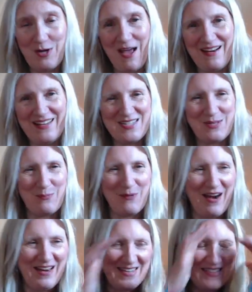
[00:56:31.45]
not into
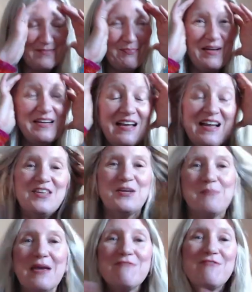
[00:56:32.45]
brights but you
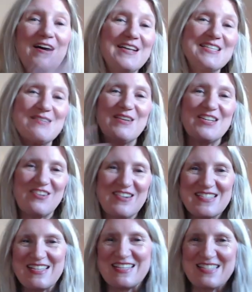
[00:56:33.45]
may find some
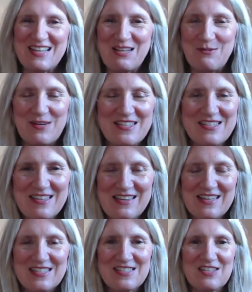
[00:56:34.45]
interesting silhouettes and
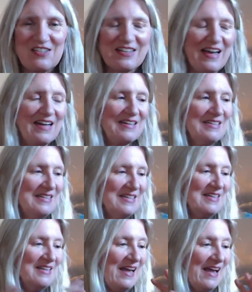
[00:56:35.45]
things to look at
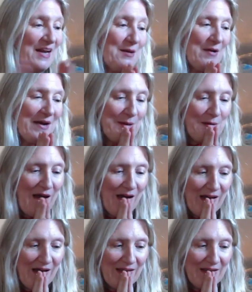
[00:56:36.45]
anyway
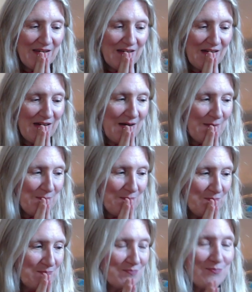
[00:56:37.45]
i
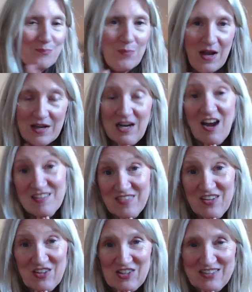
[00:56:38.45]
um i got
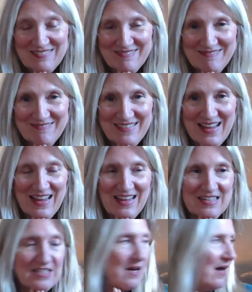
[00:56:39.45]
the yarn
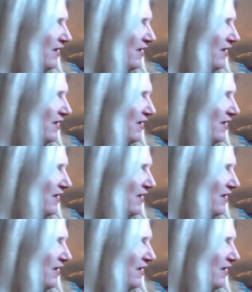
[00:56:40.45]
and i